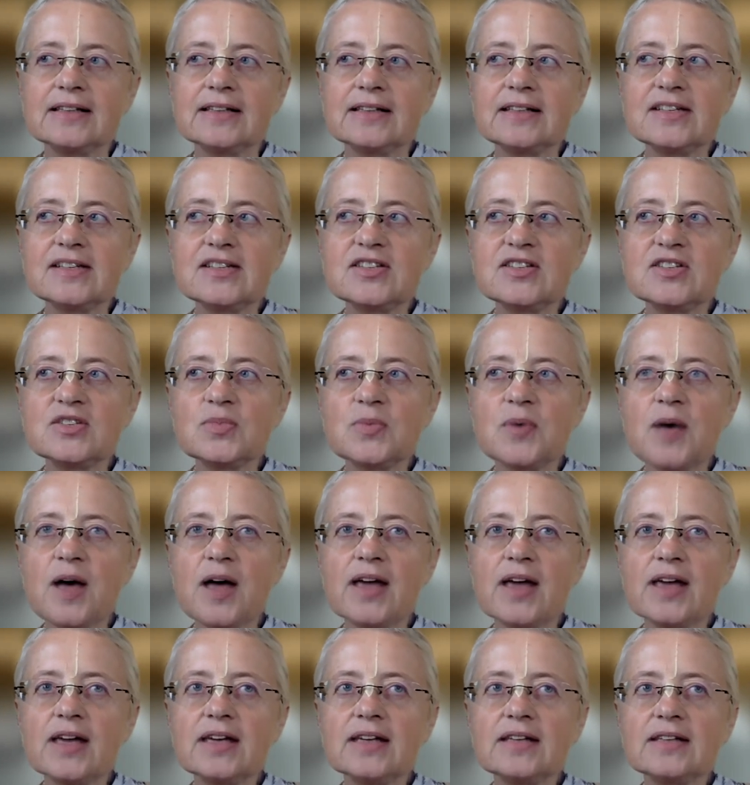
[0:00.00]
This is
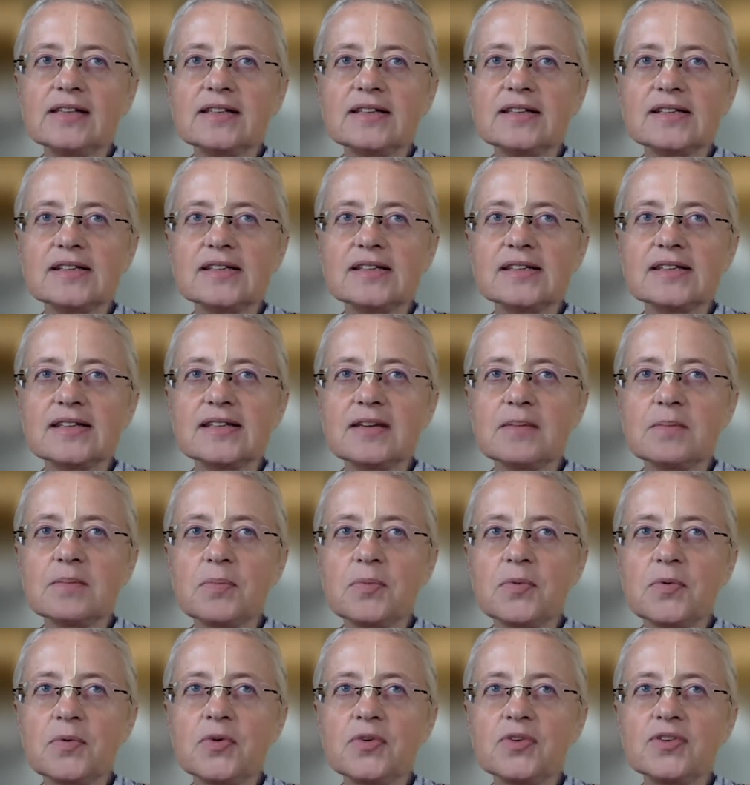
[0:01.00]
why it is
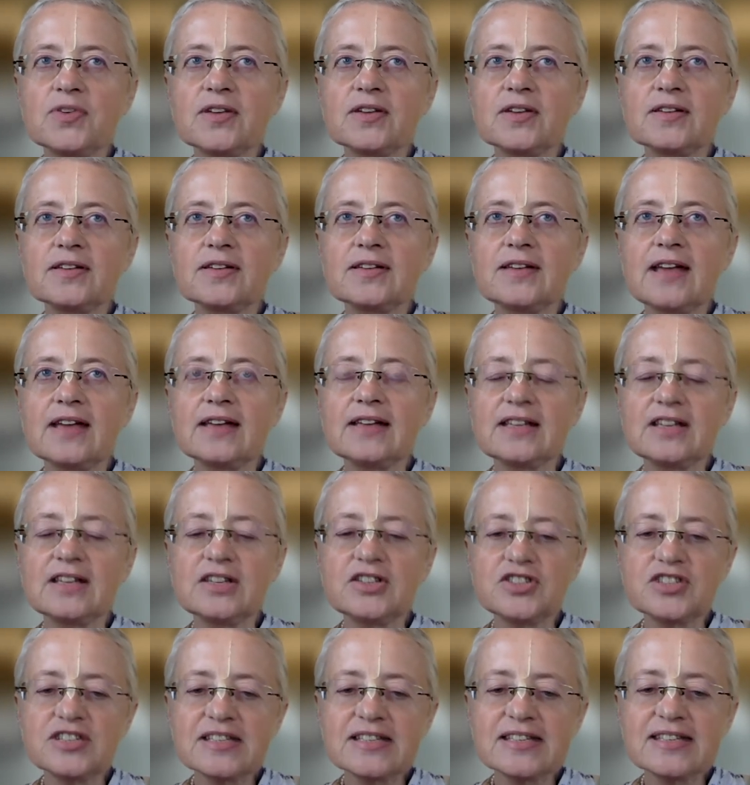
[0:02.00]
important that it
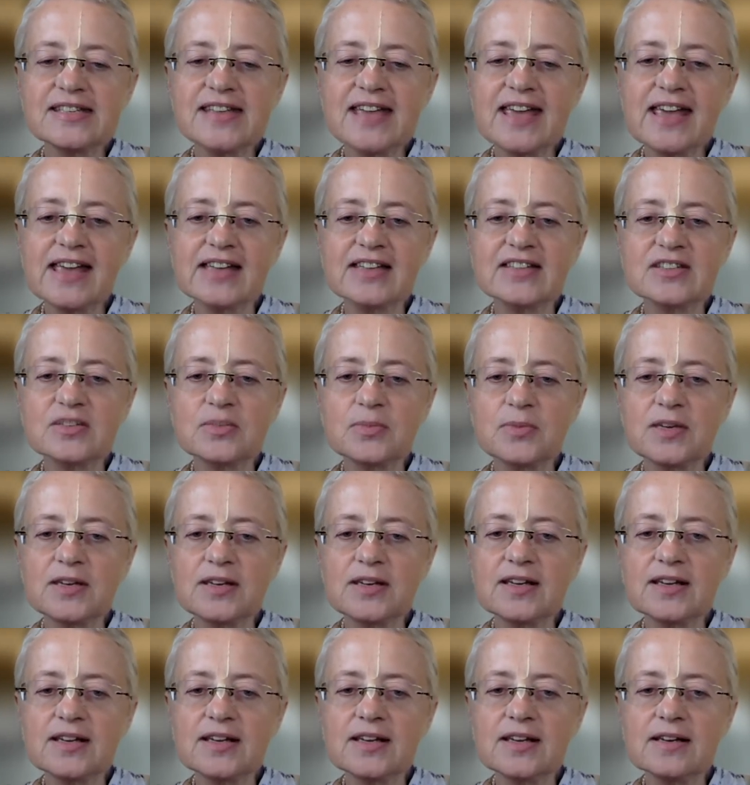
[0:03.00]
just stays
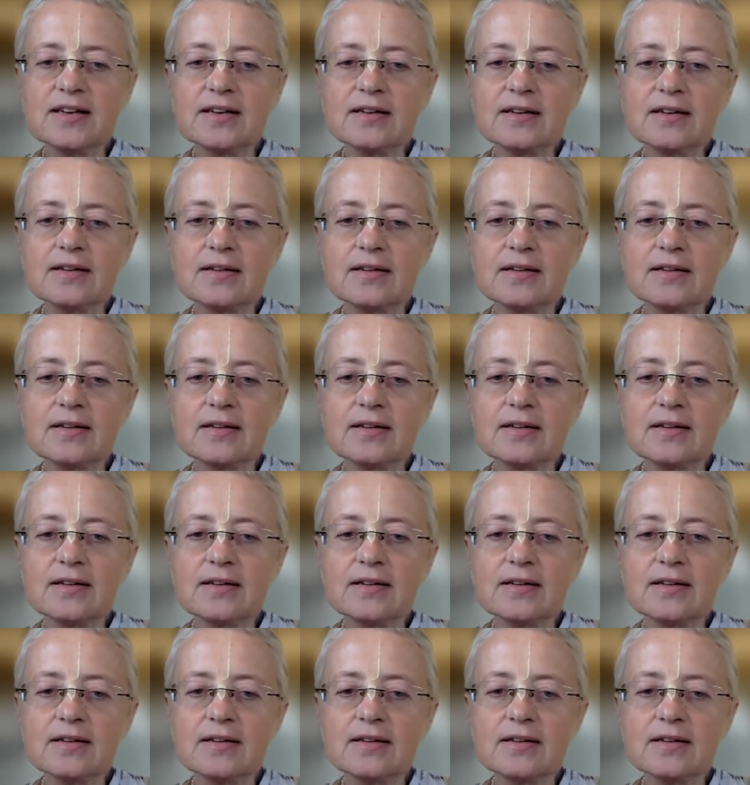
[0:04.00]
within